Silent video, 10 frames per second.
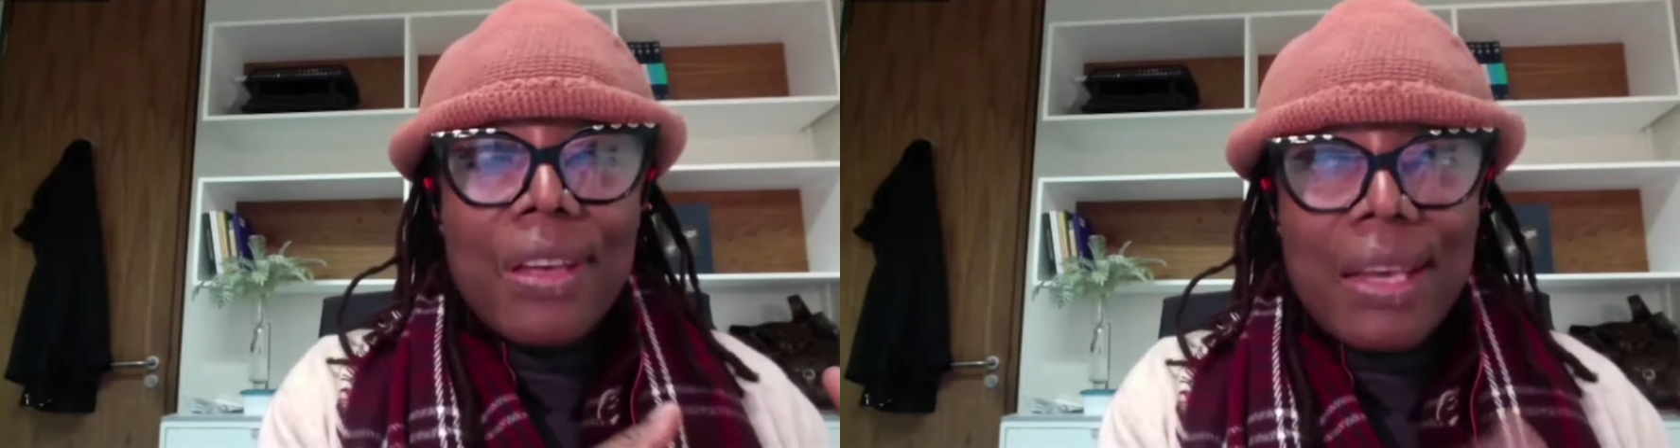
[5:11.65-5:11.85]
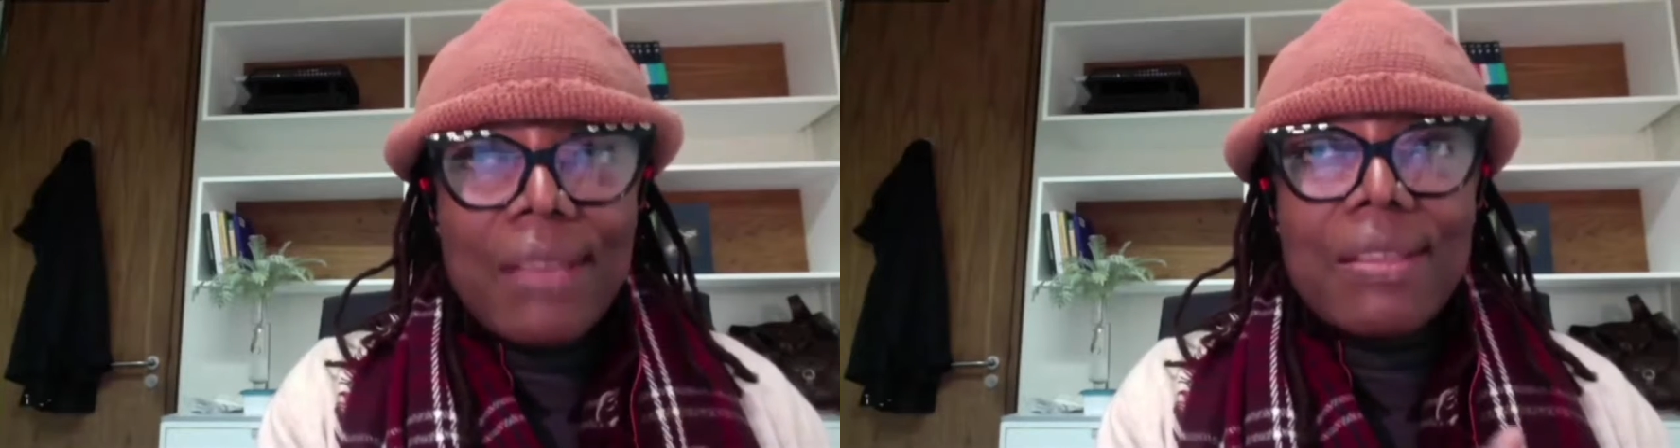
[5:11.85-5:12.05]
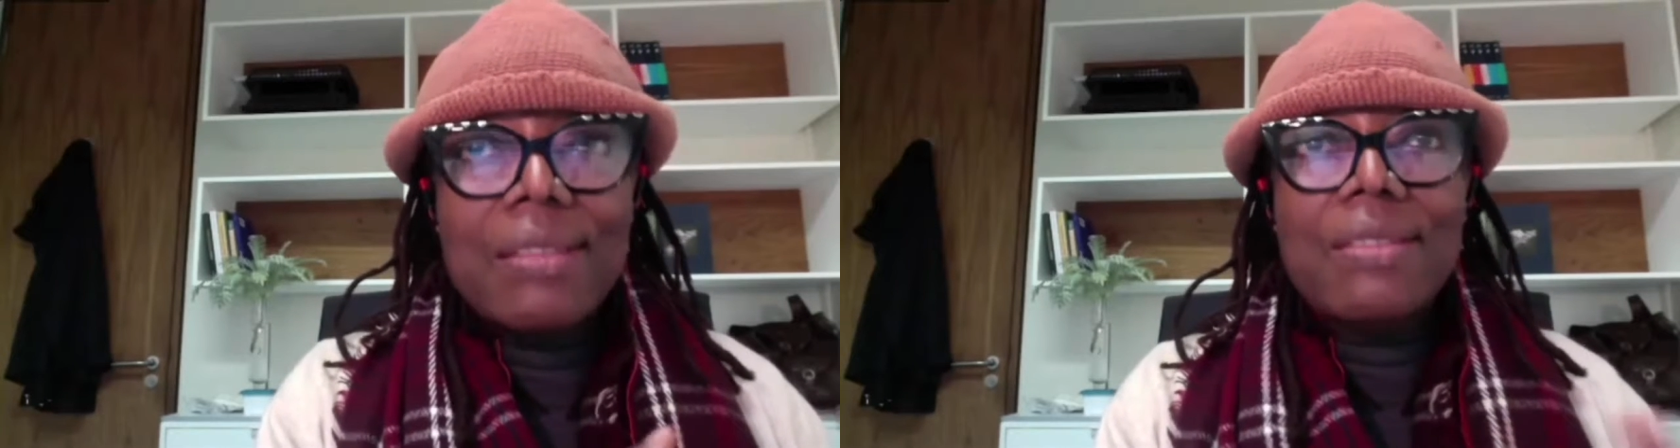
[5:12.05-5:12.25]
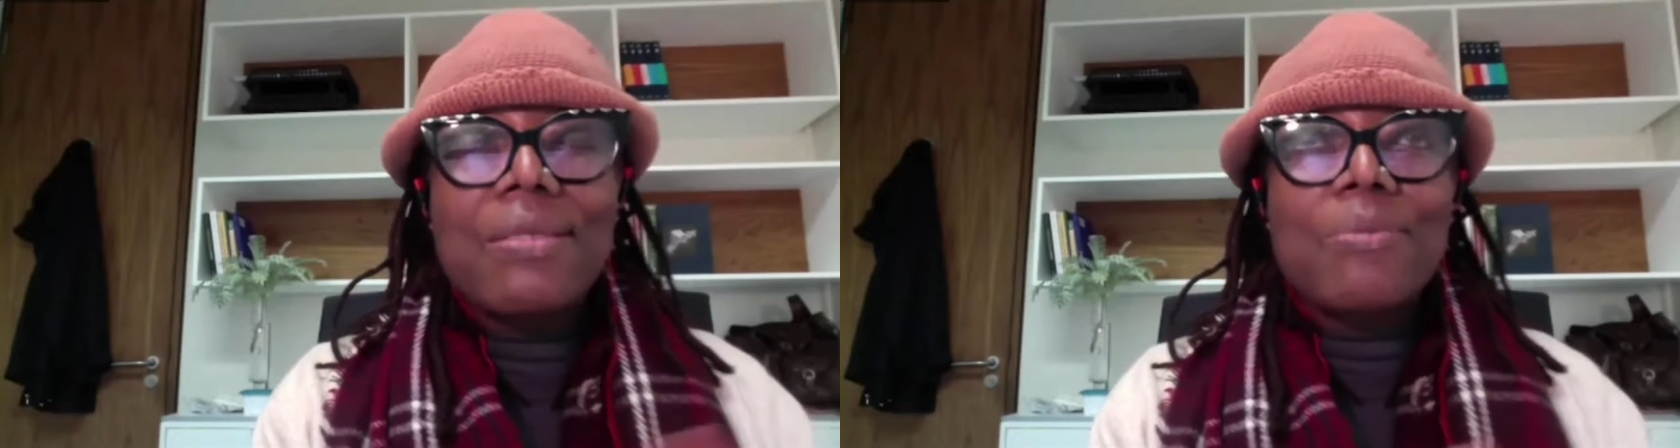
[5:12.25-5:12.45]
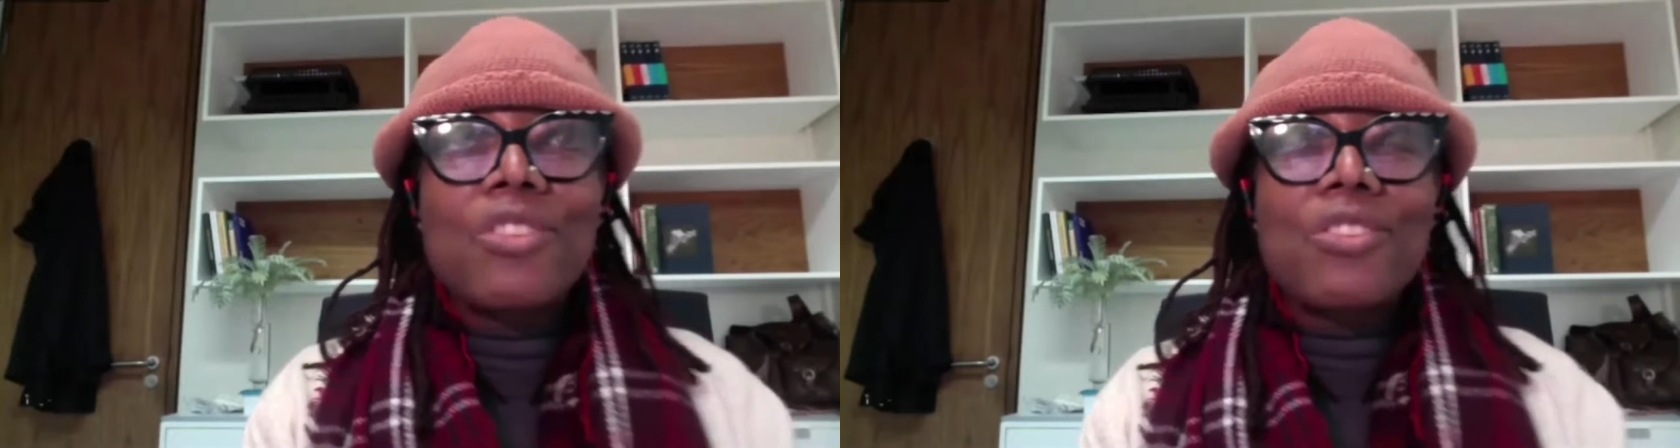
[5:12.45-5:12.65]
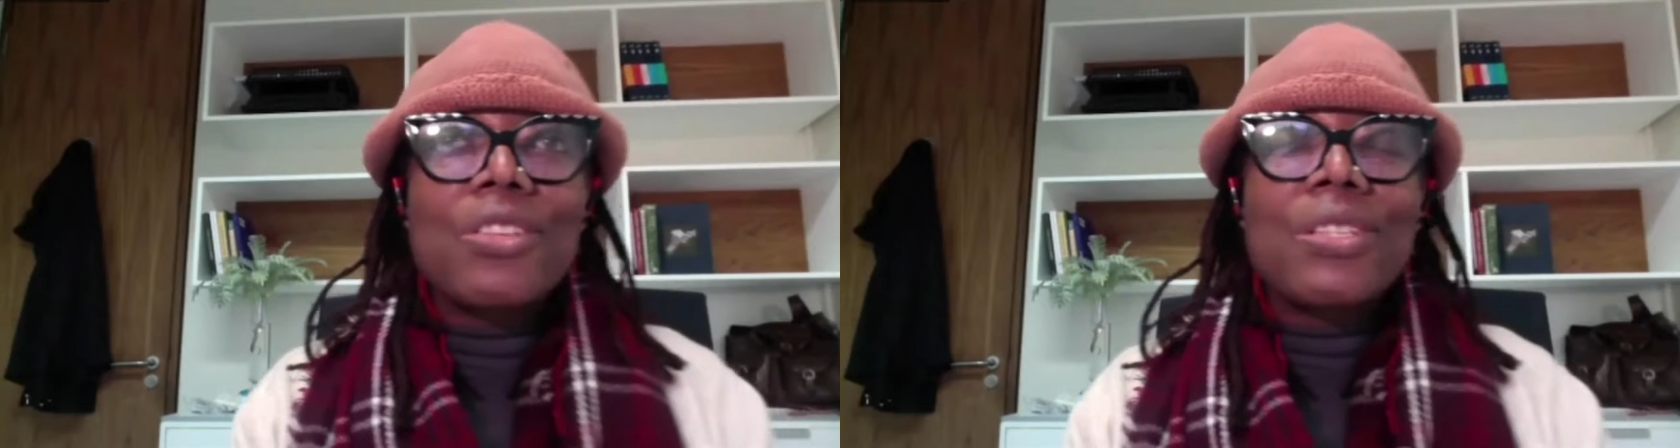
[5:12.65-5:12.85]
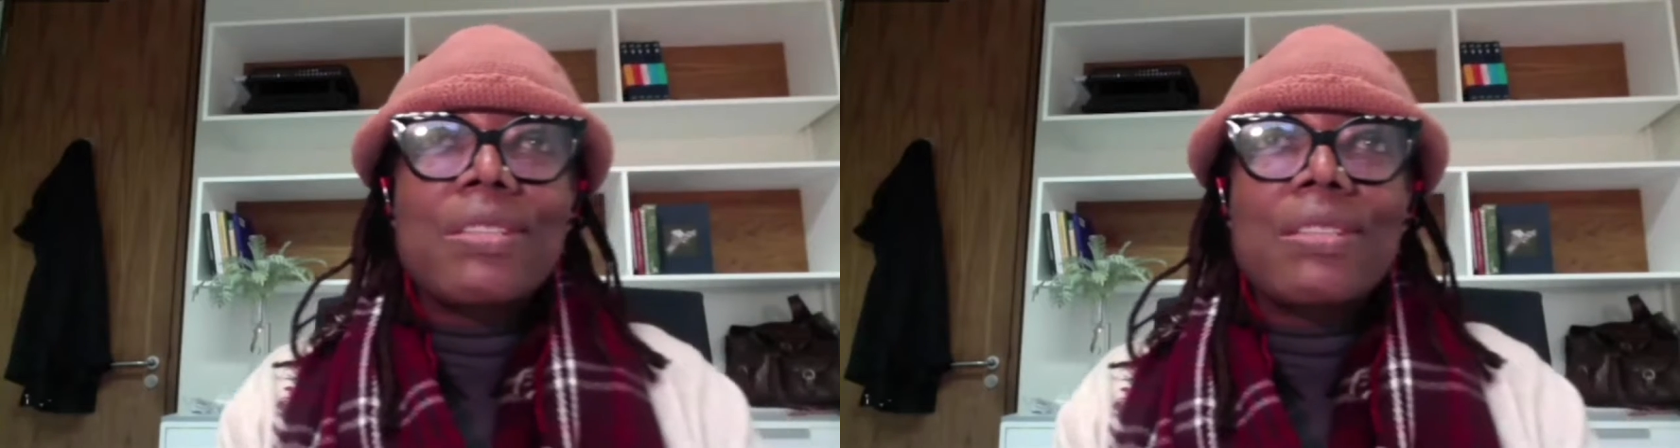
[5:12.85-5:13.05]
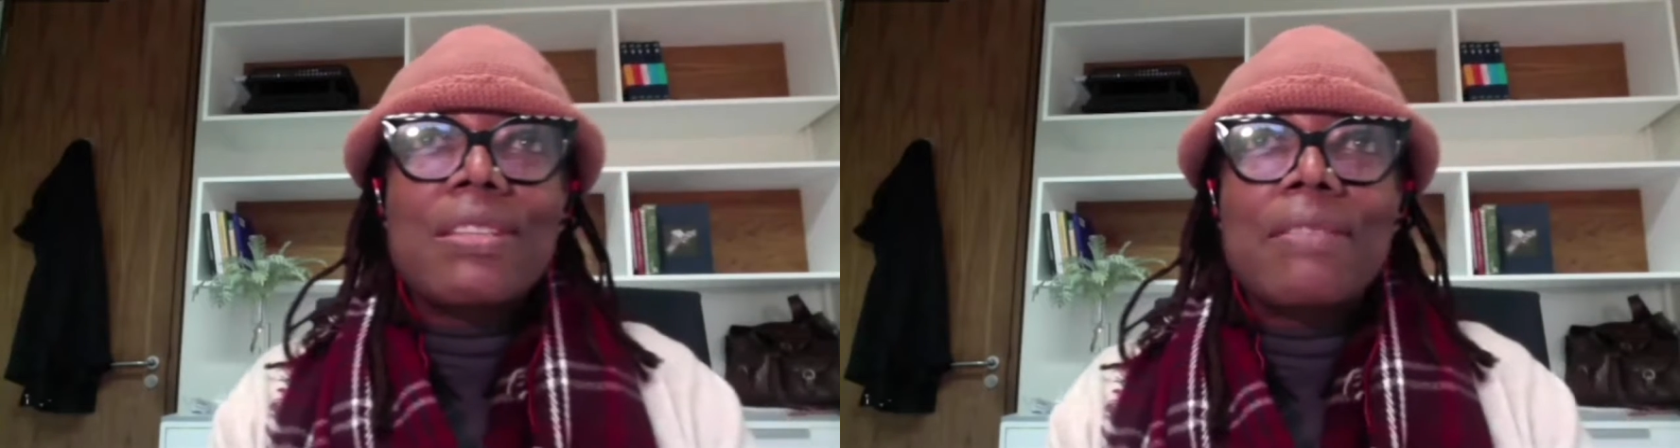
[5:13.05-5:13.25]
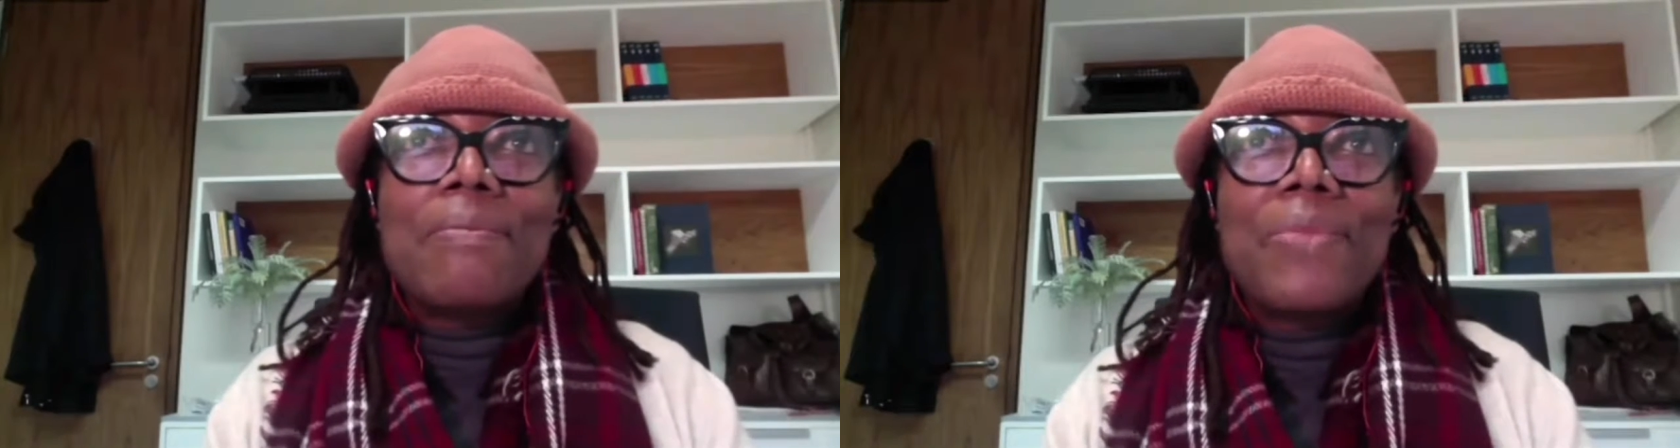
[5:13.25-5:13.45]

entered into modernity.